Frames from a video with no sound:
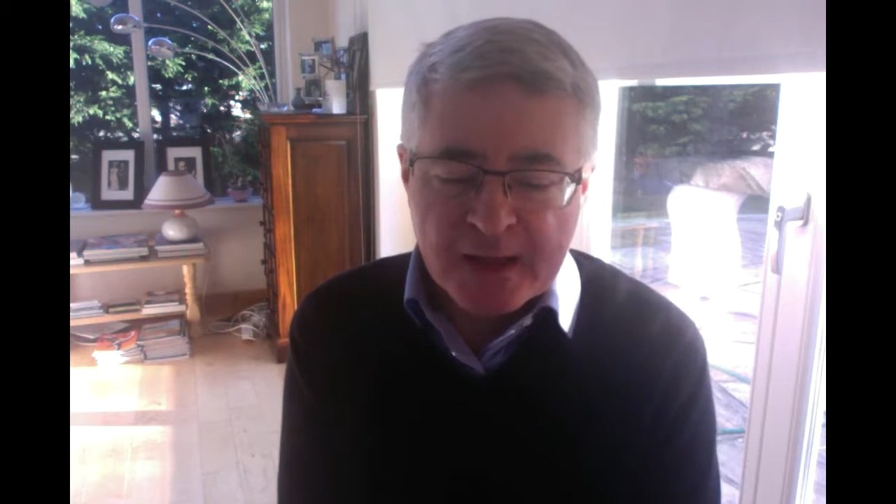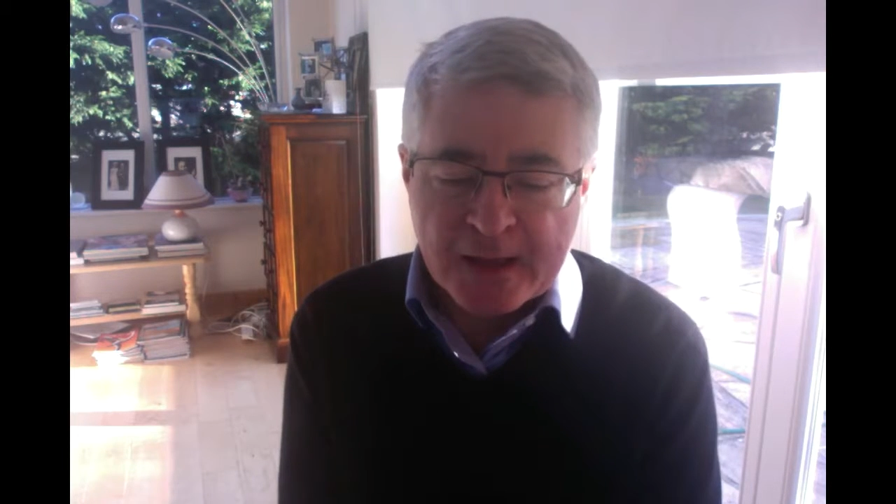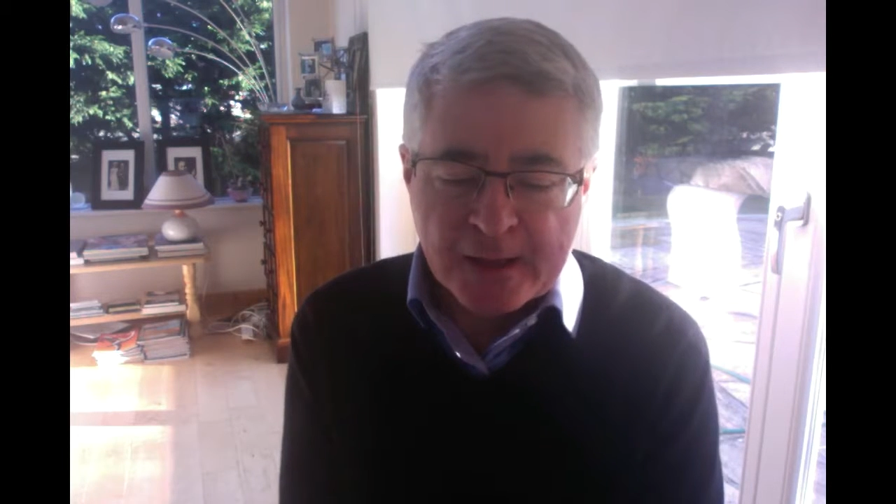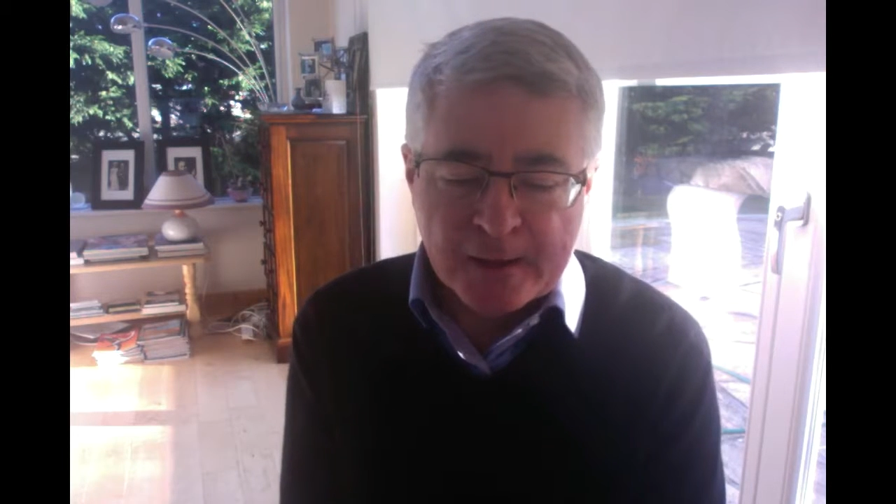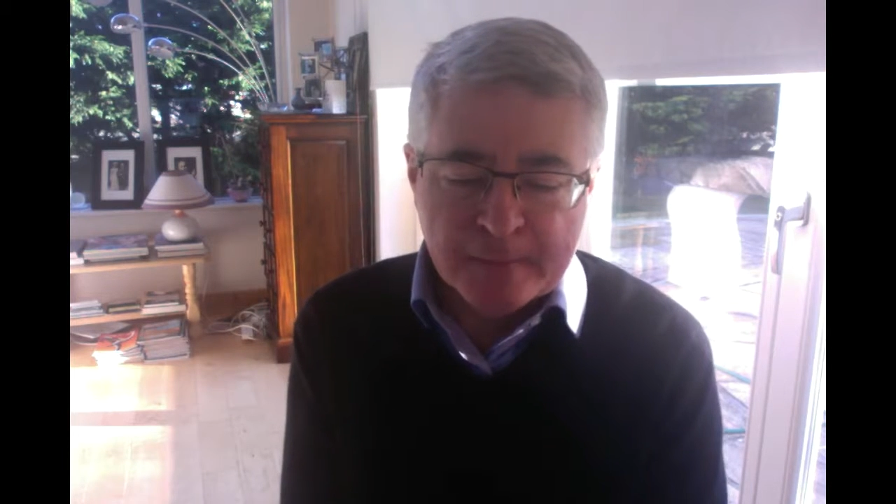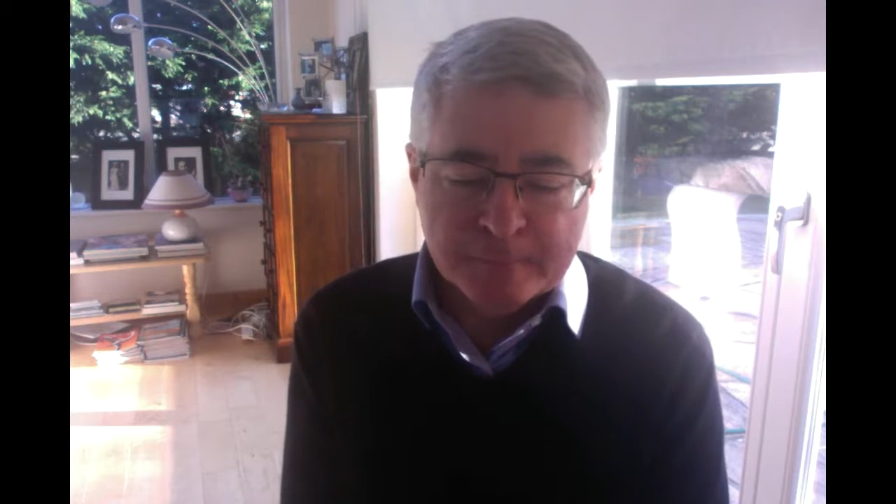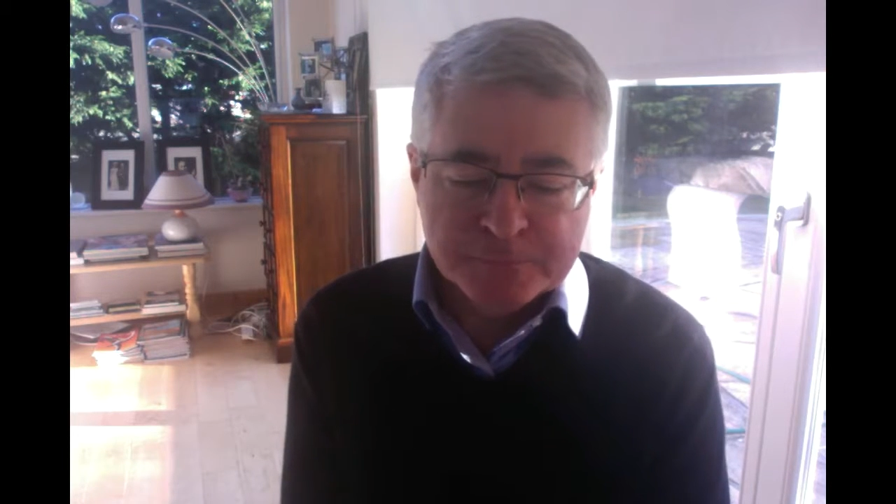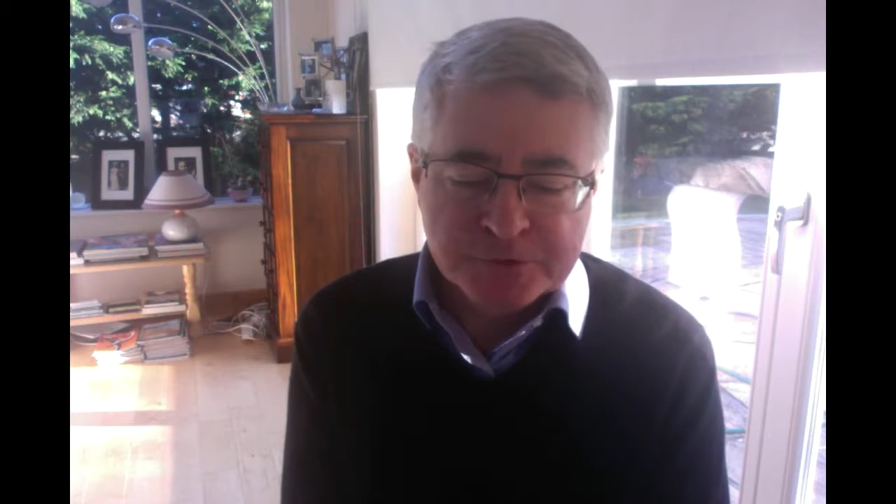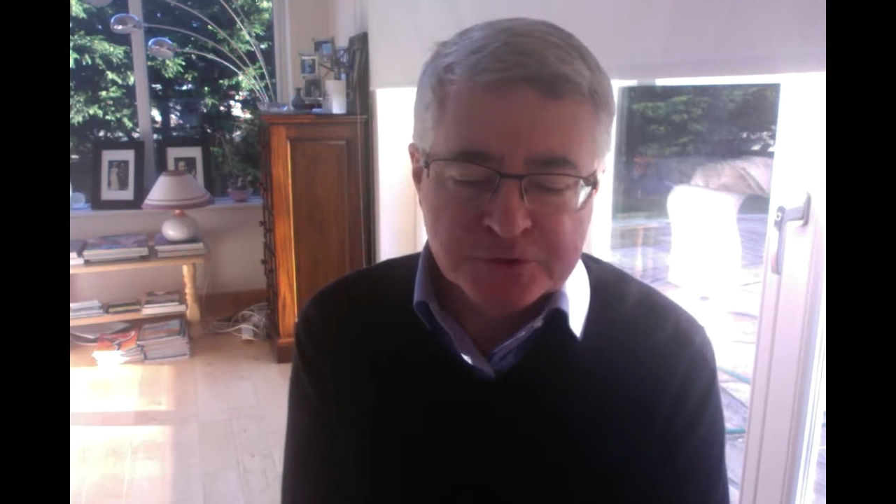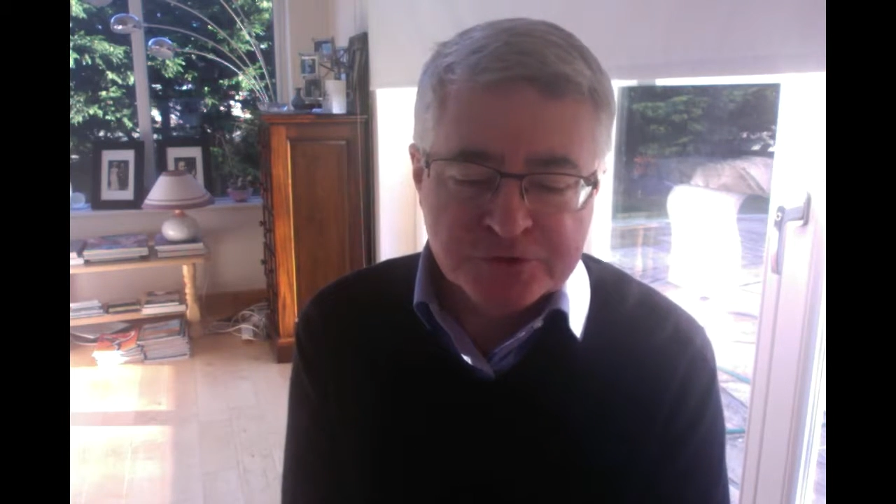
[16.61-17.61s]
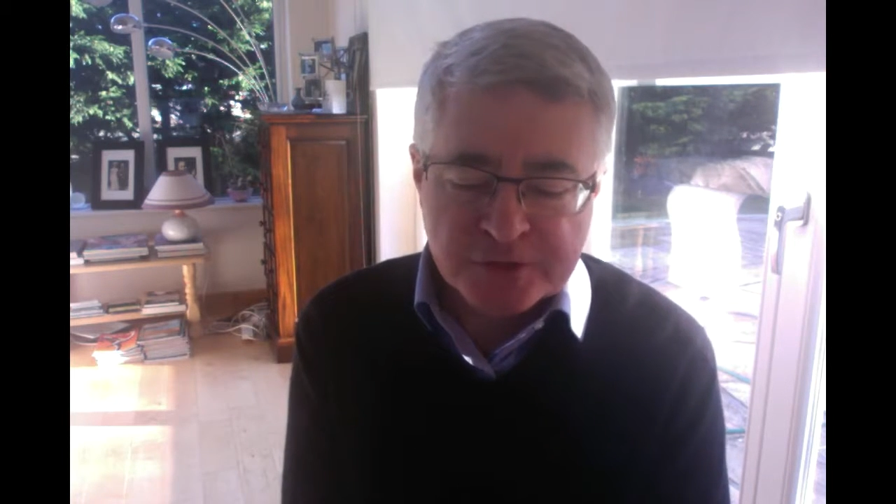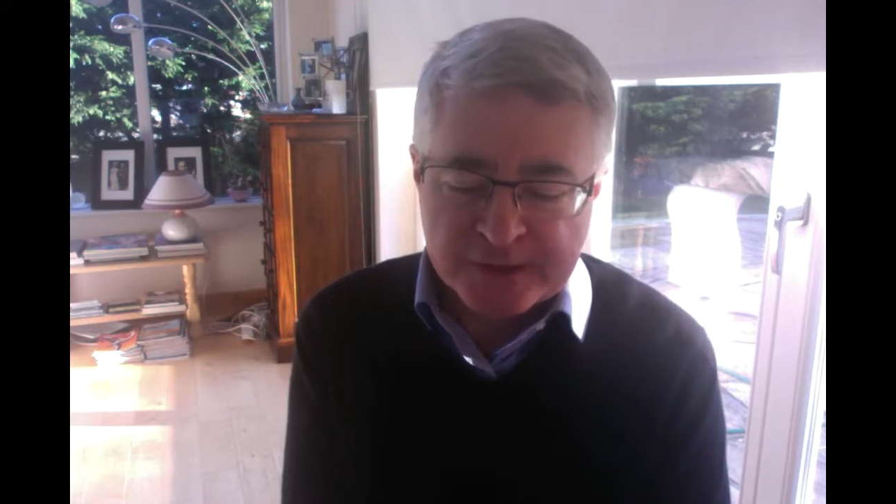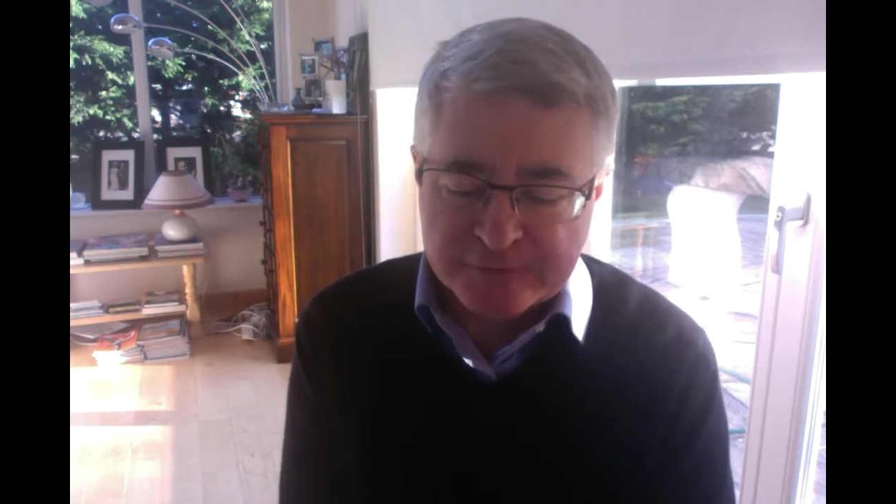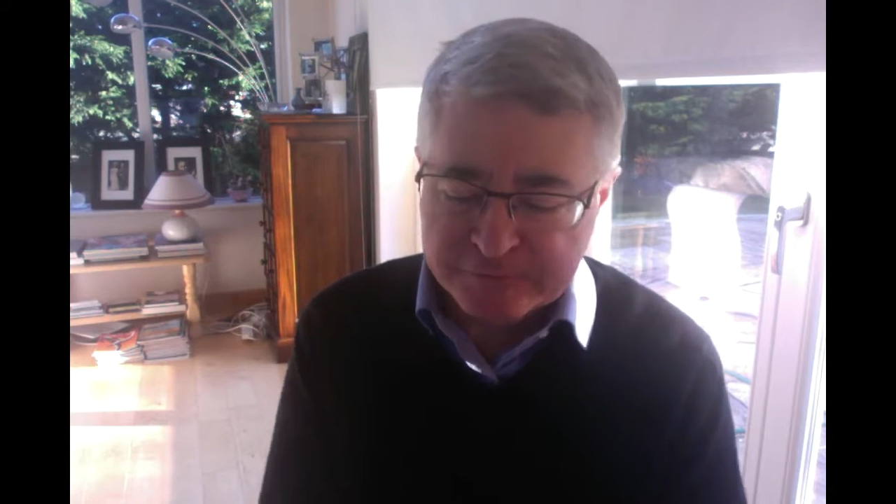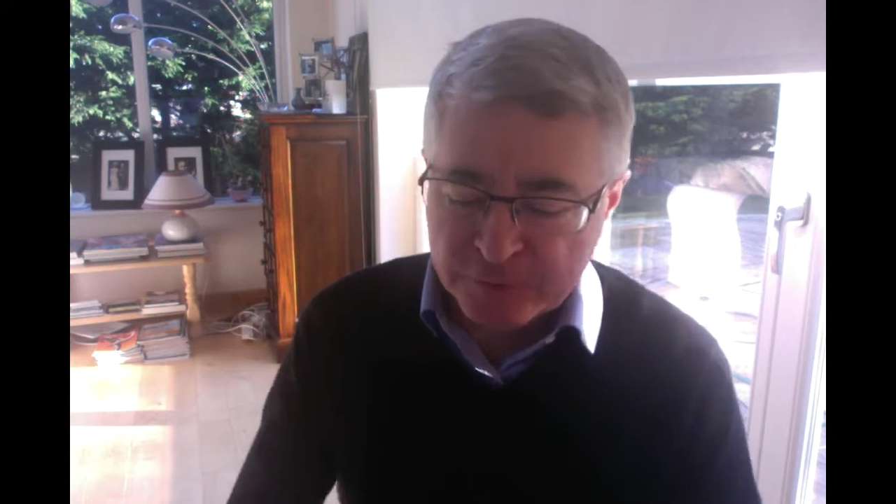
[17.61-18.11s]
to try
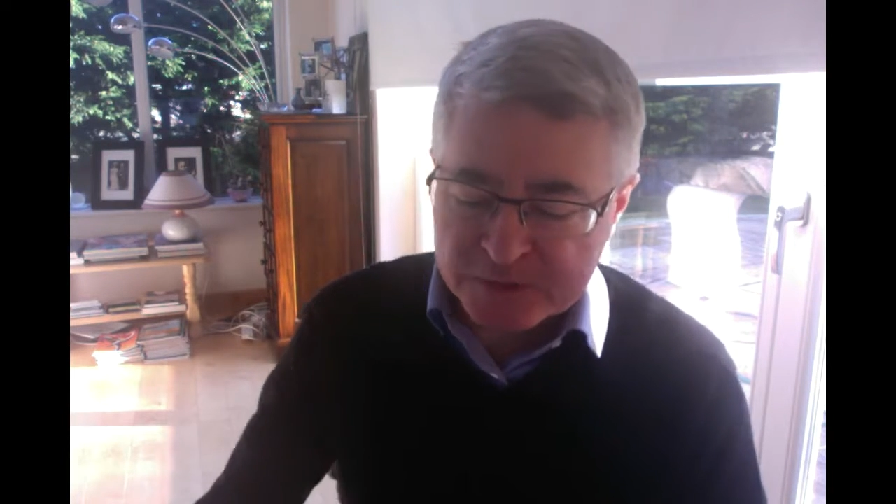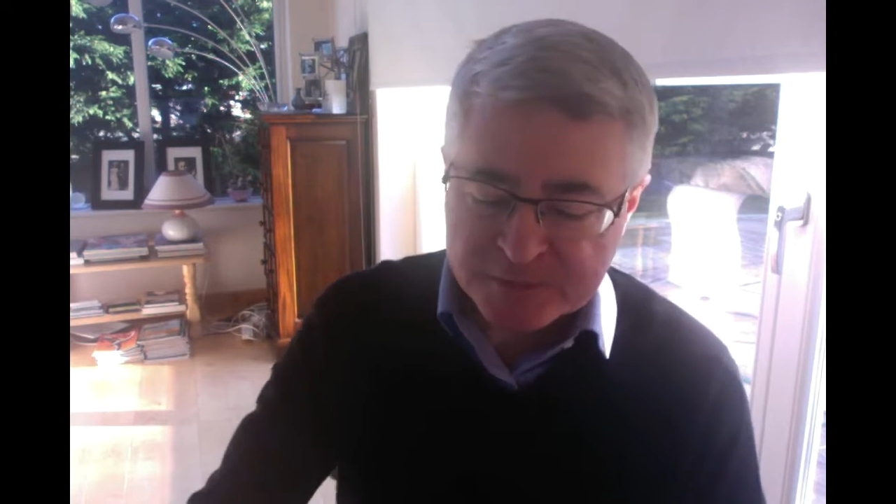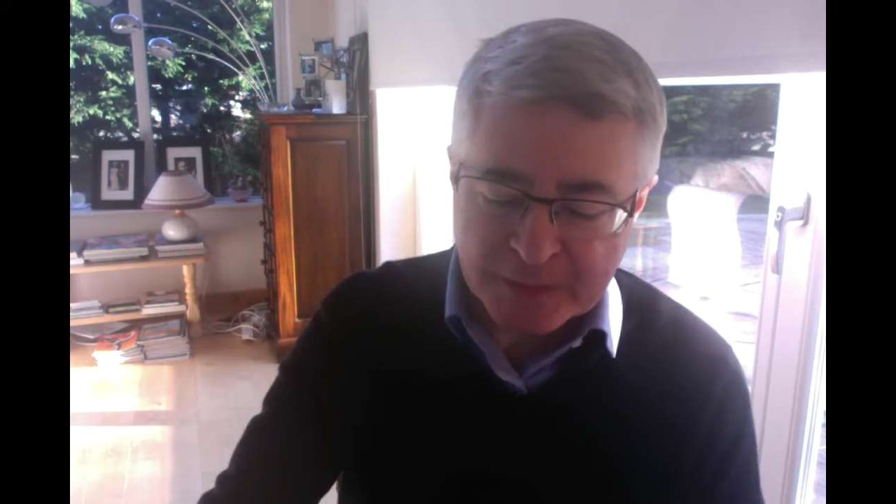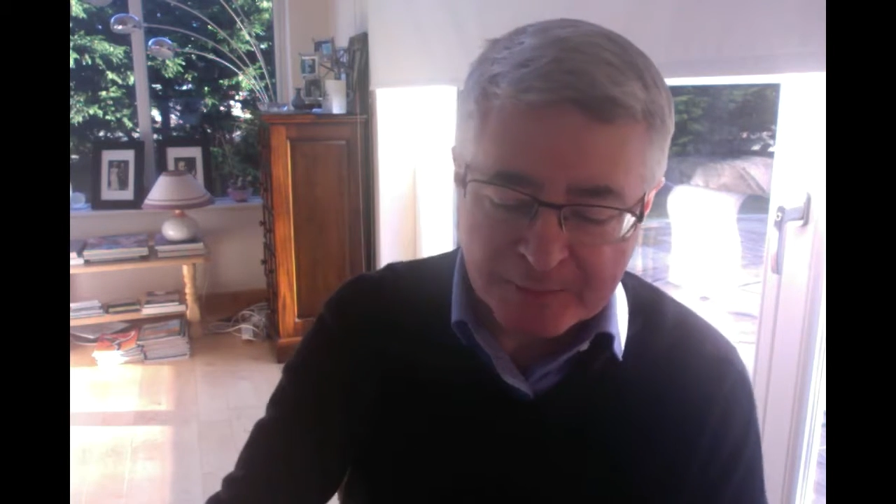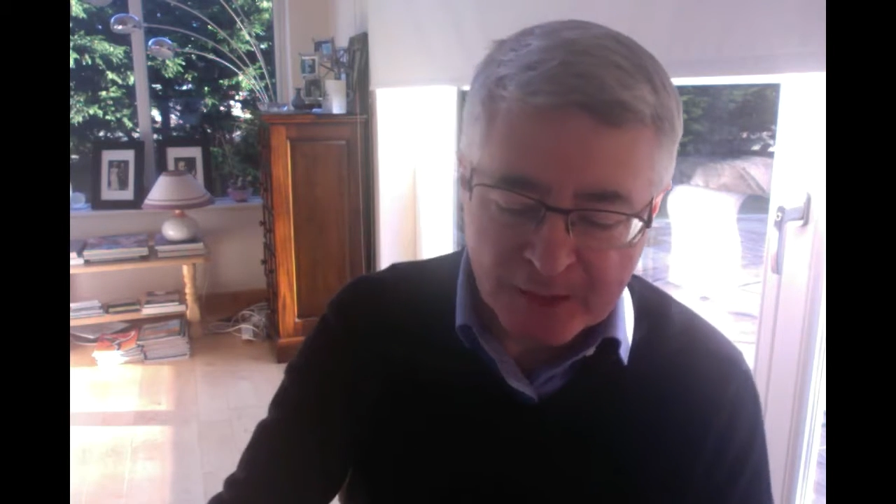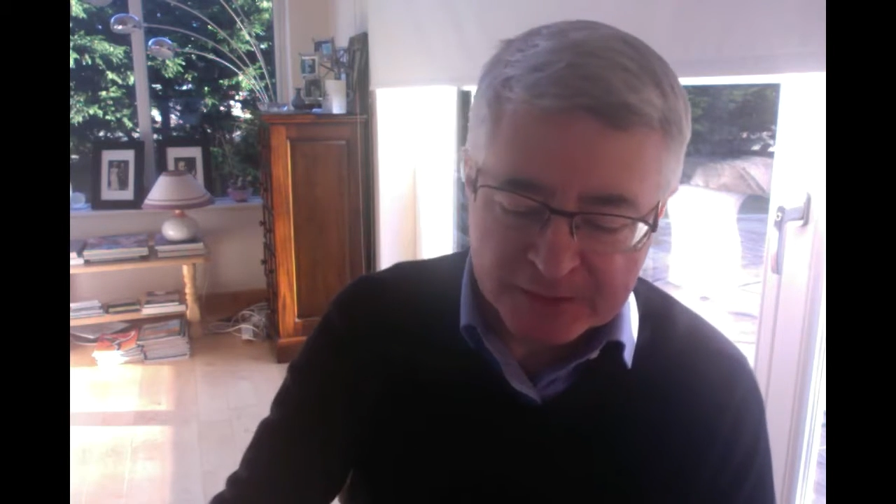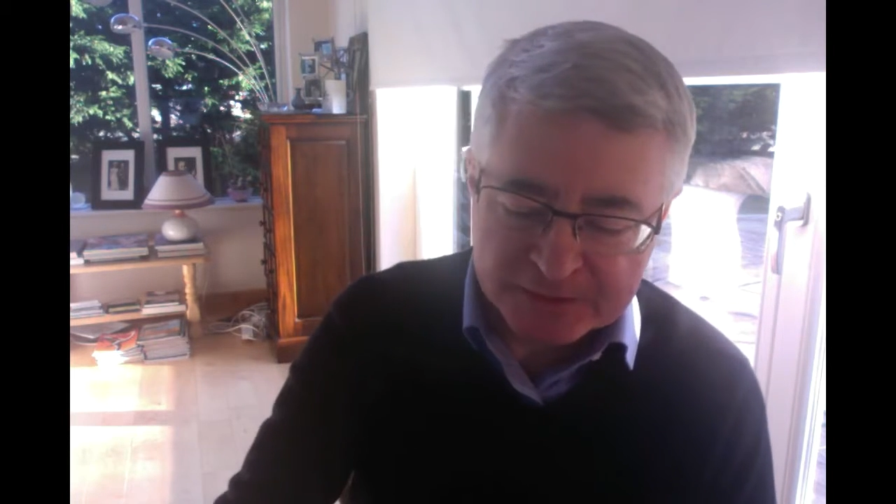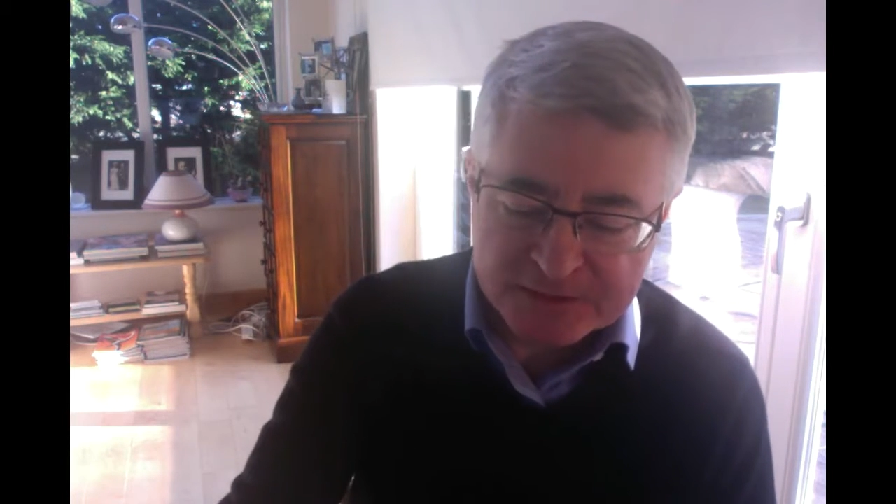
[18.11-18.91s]
and focus my mind